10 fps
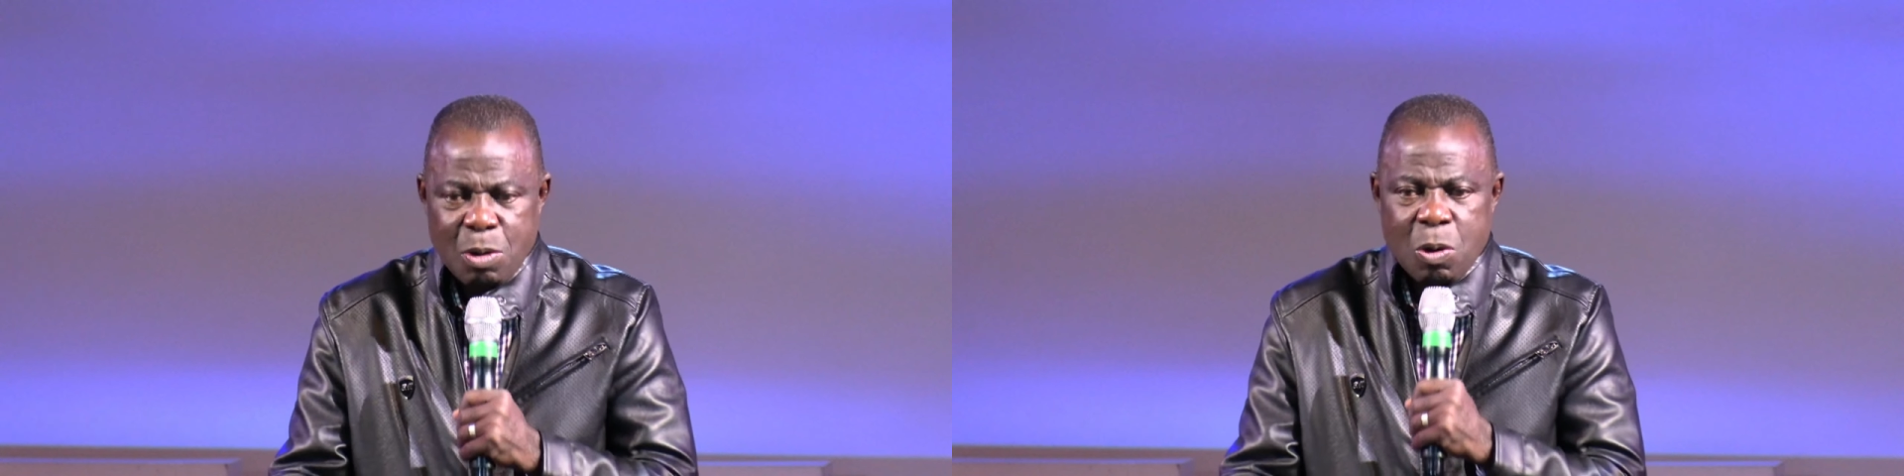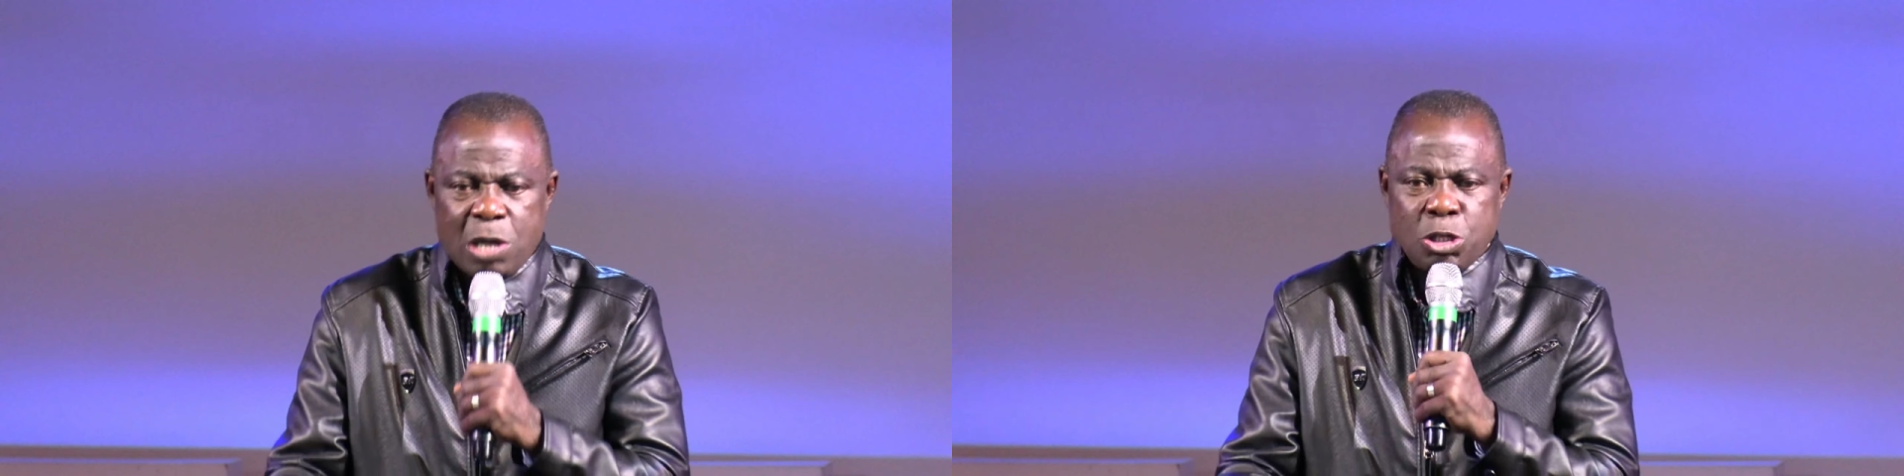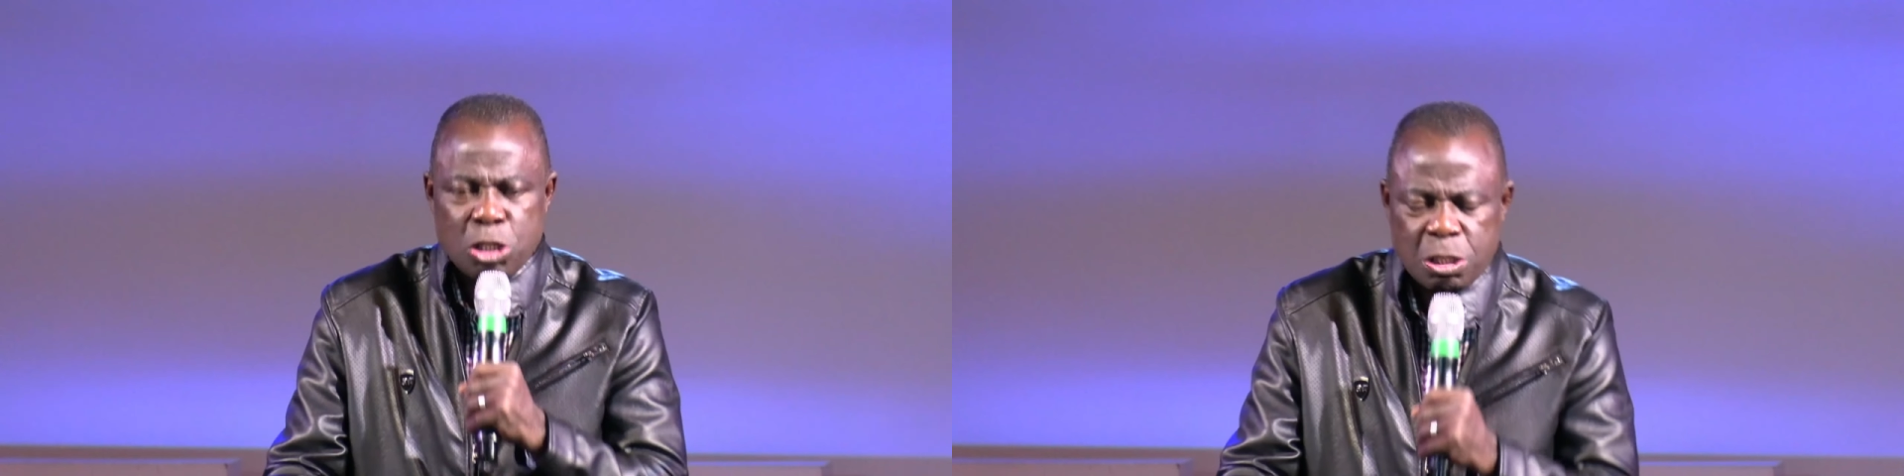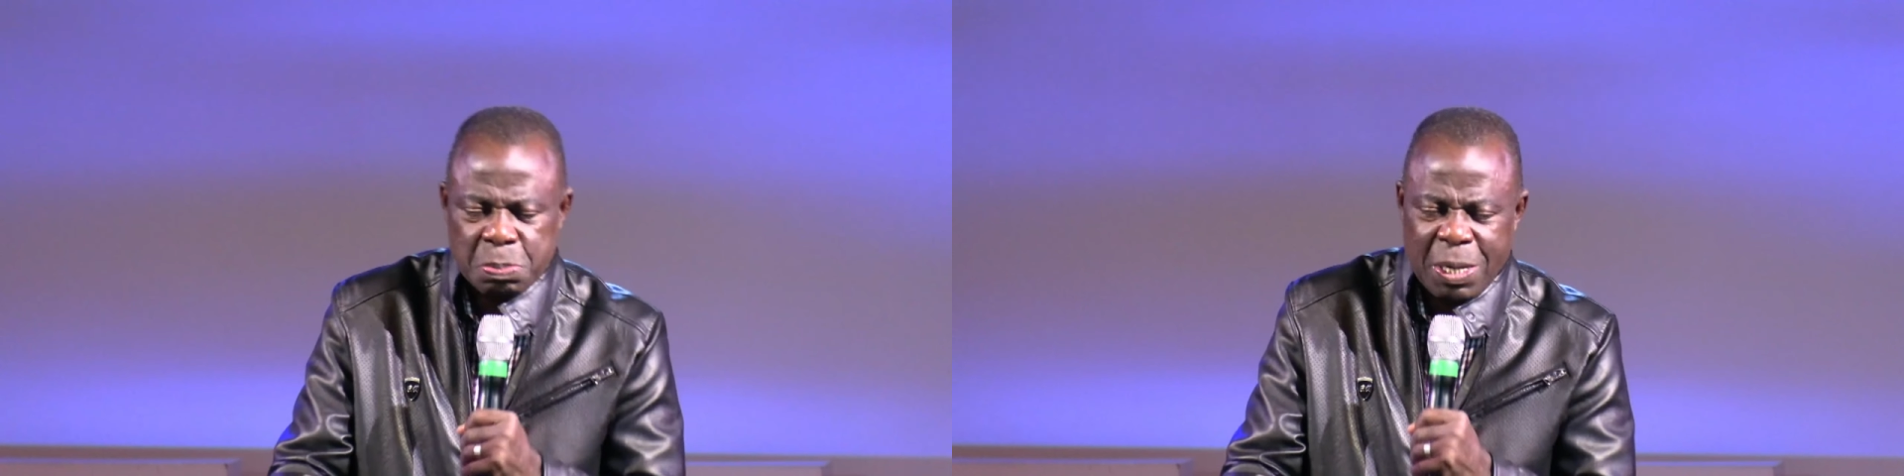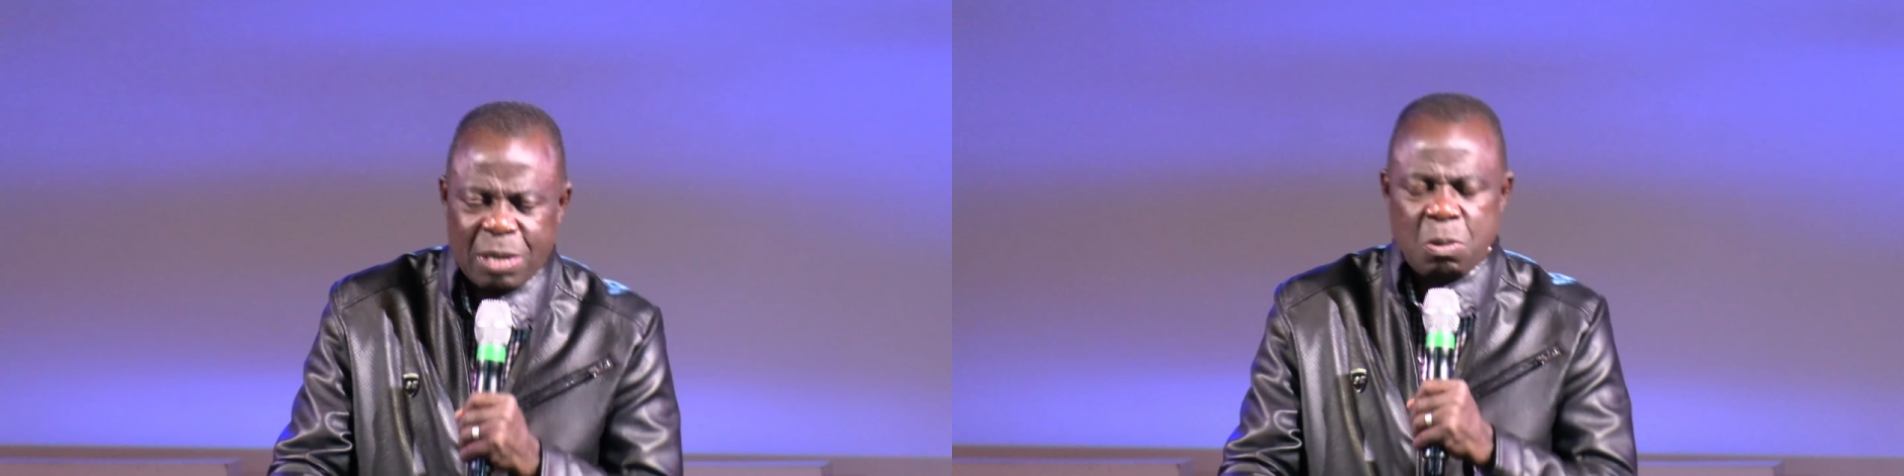when you
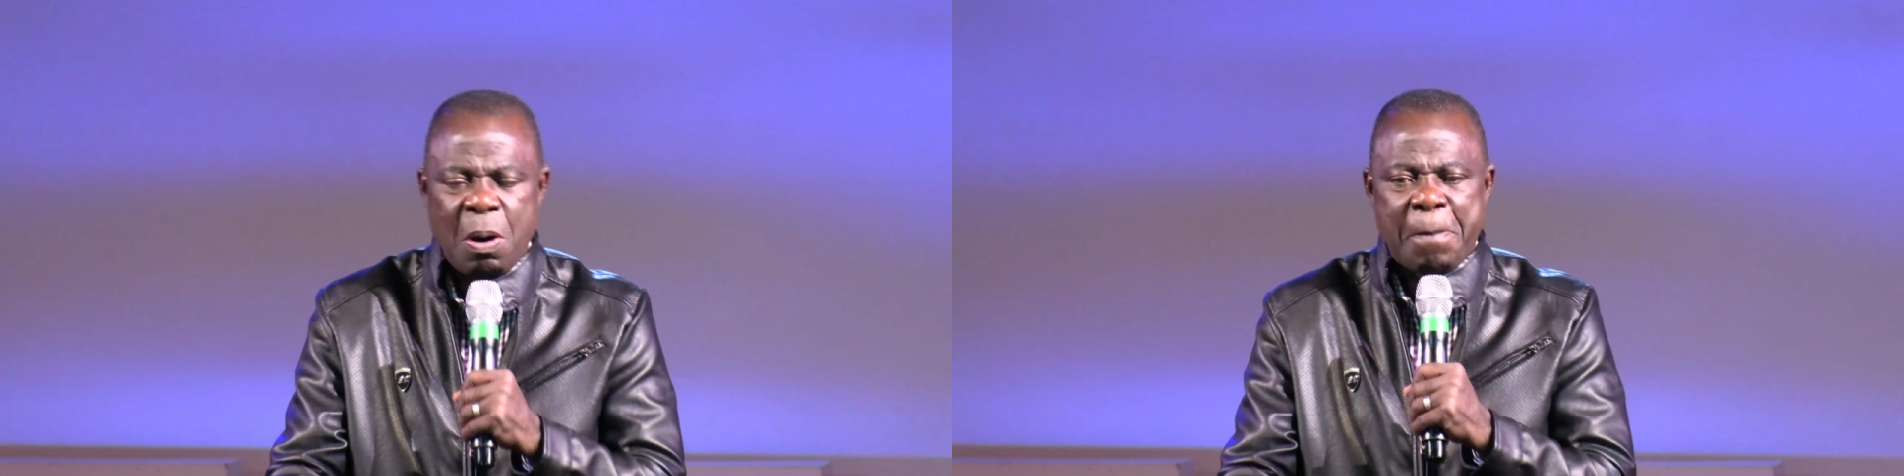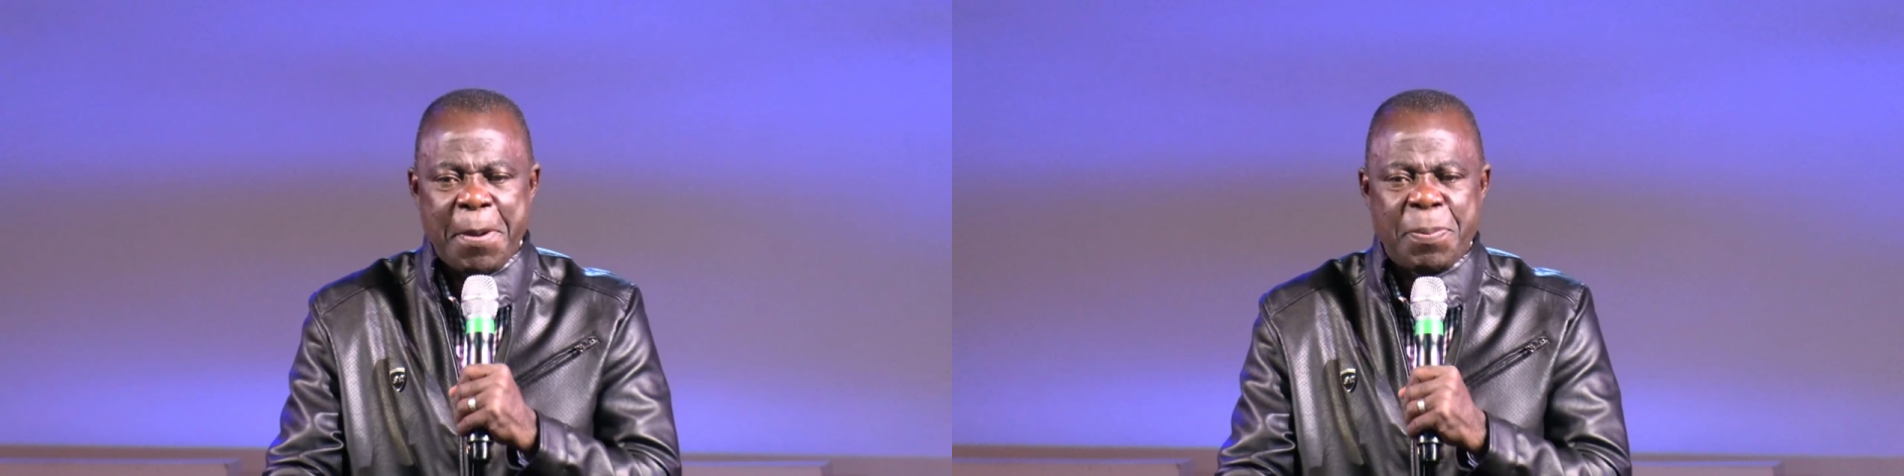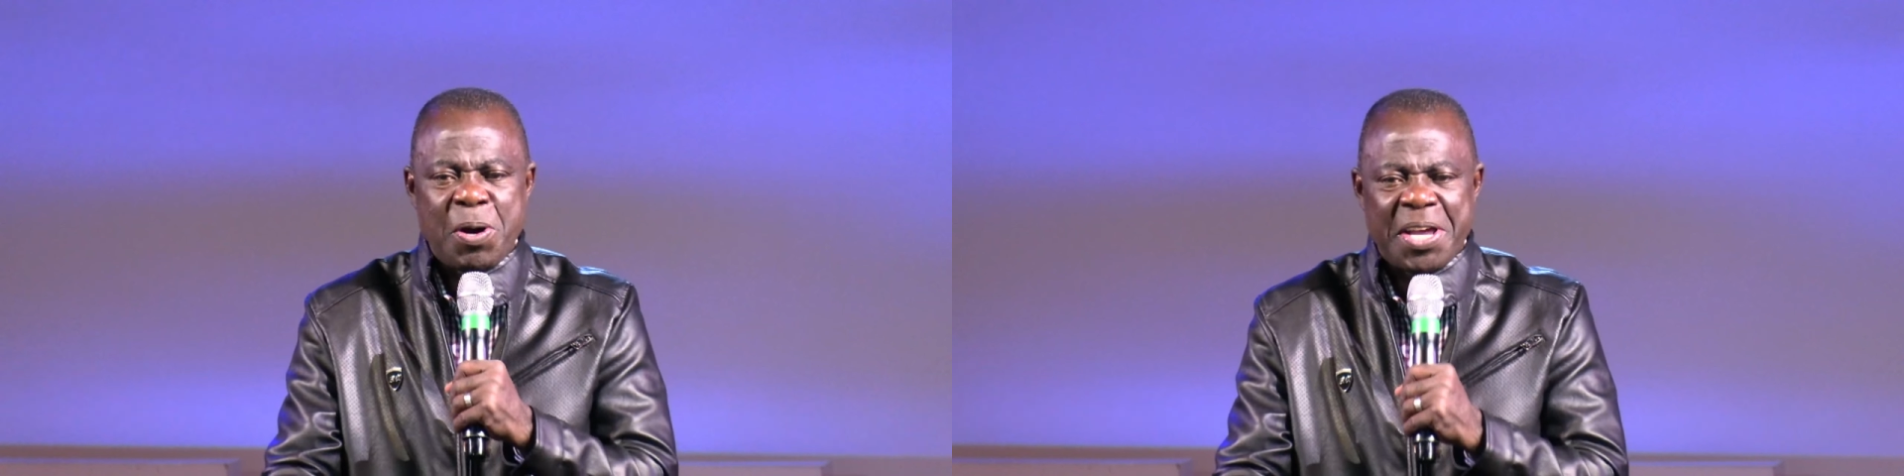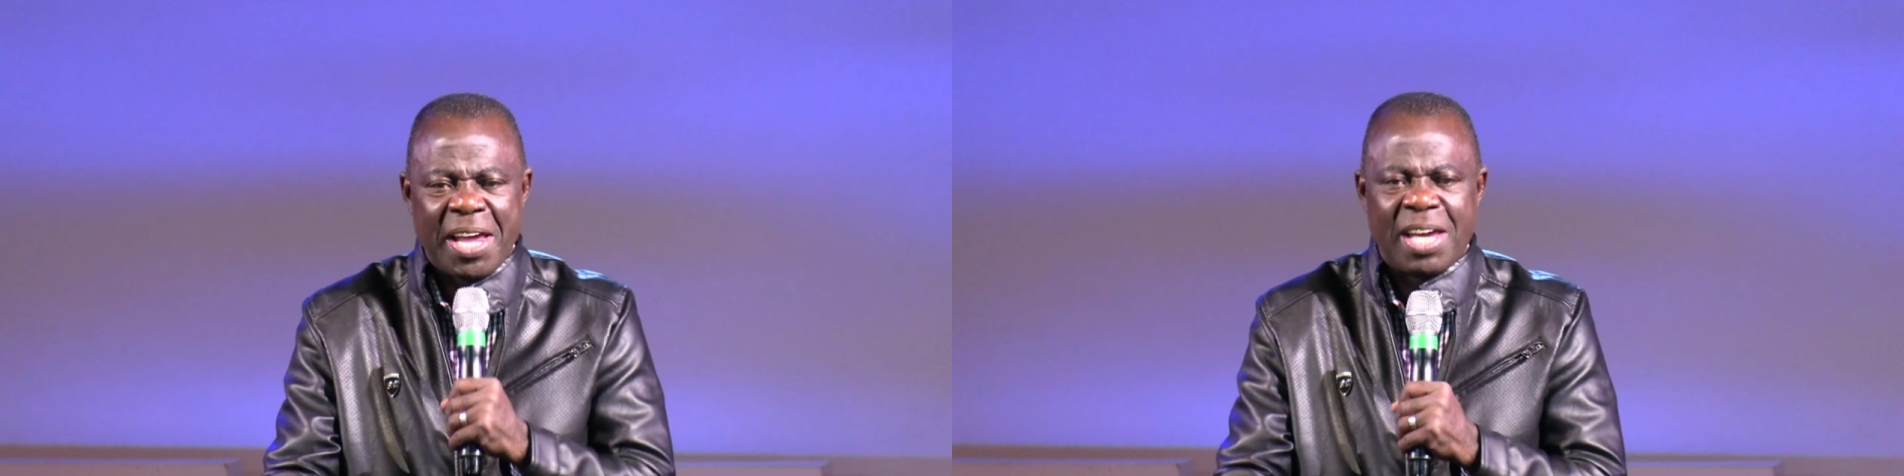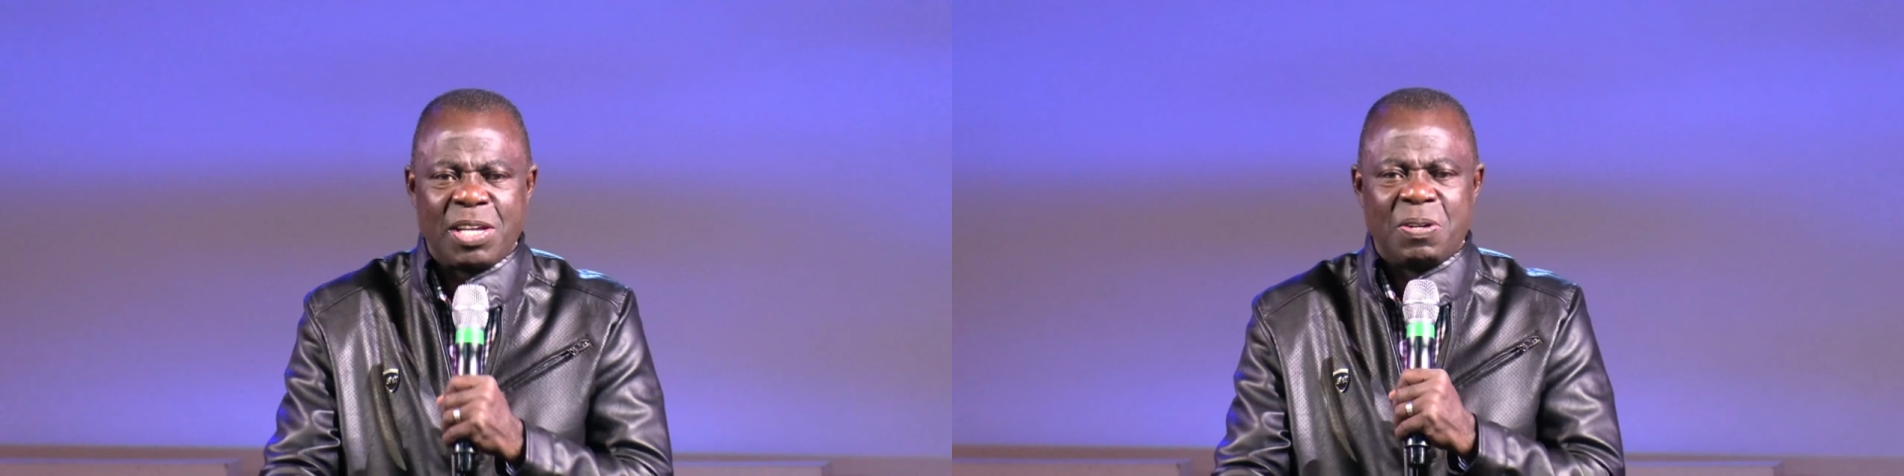speak, will people
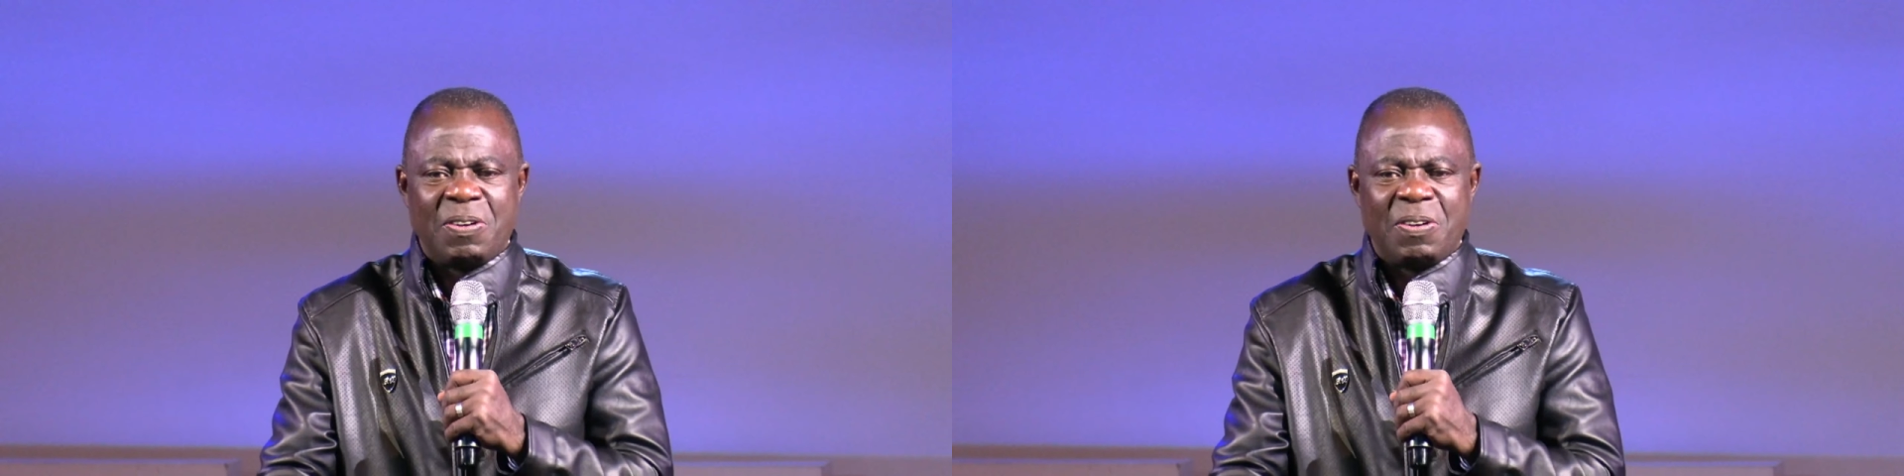hear you?